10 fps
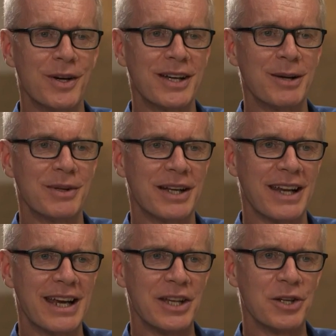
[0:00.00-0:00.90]
working with
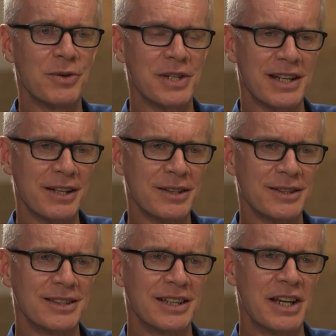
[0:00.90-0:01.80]
clay that you
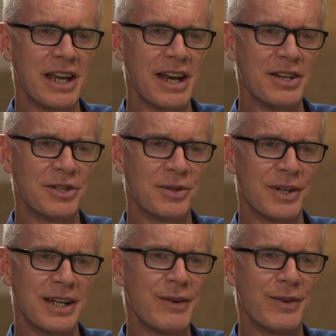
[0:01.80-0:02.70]
still
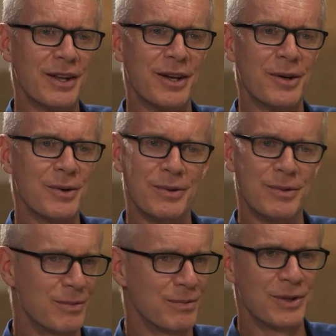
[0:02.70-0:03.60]
enjoy, even
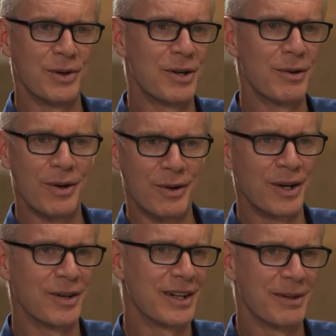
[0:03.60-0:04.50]
though you're no
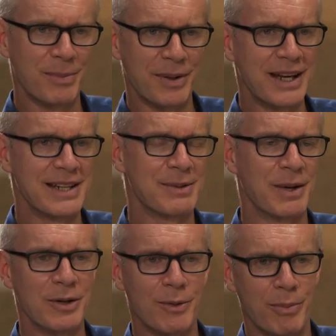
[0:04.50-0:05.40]
longer at a place
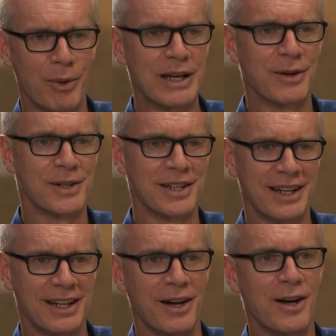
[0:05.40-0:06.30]
where you're
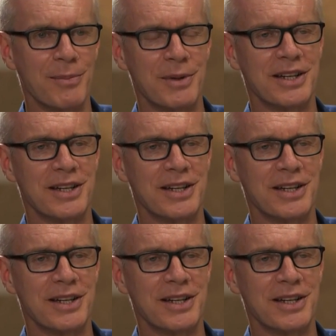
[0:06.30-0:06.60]
boycotting art